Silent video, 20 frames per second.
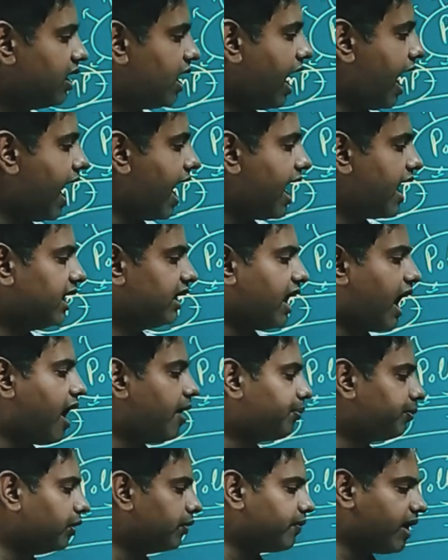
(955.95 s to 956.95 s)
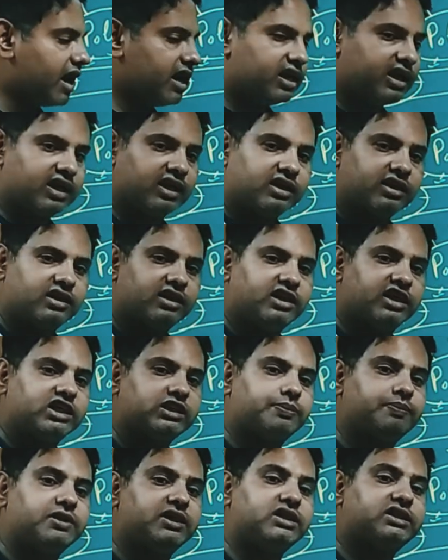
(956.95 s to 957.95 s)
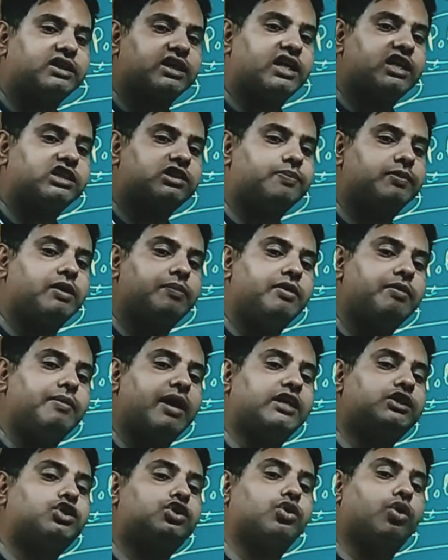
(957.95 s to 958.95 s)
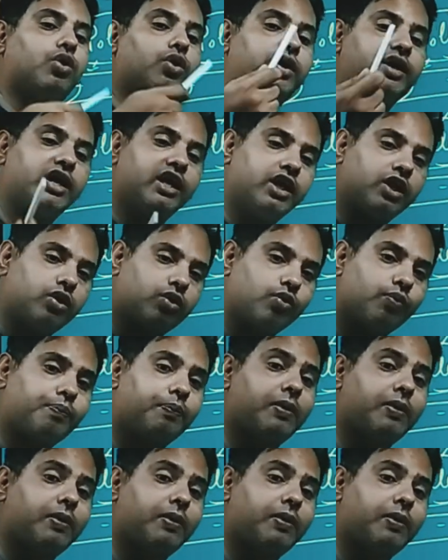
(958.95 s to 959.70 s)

And after binding, these B cells will be matured into